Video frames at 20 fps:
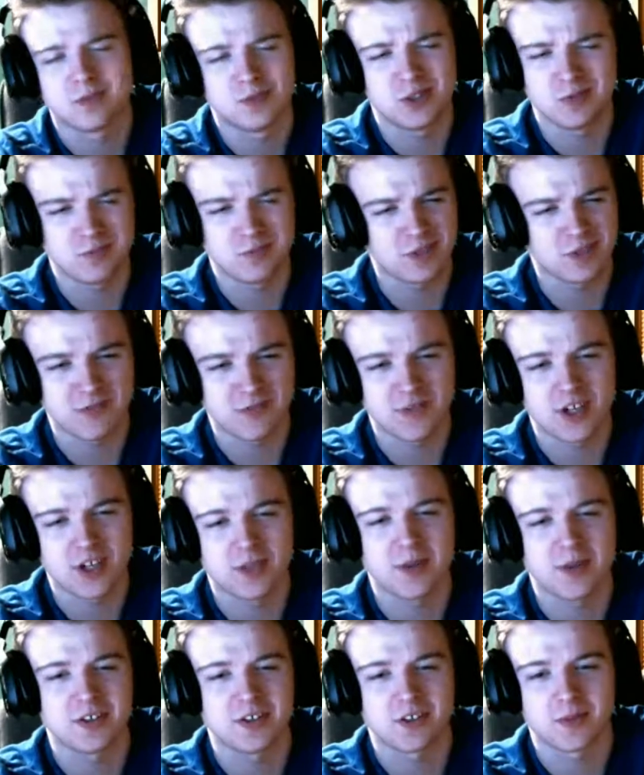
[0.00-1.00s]
What the fuck
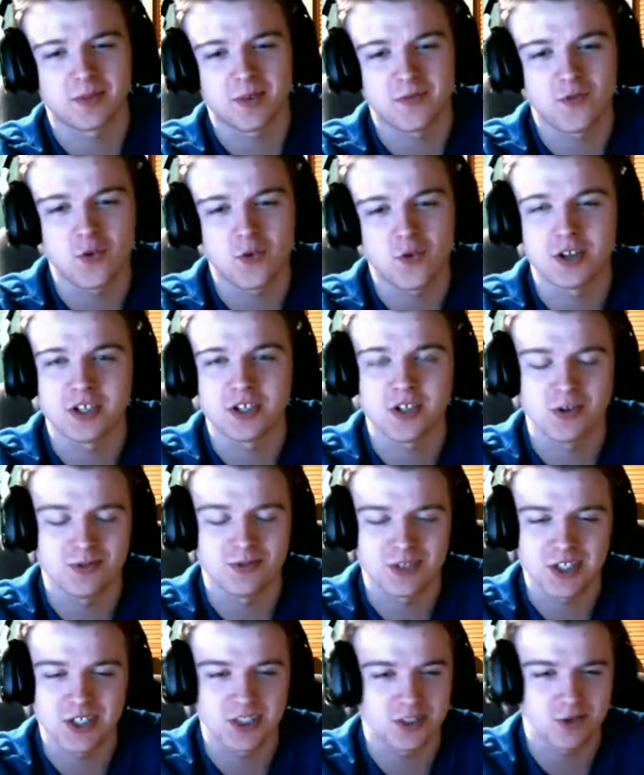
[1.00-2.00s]
am I talking about? 42.
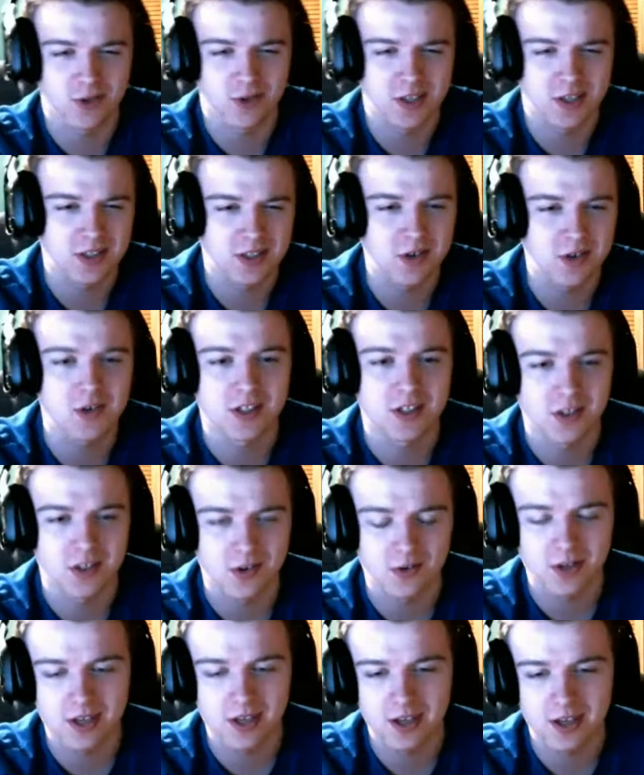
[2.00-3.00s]
Jesus Christ, 32. Yeah.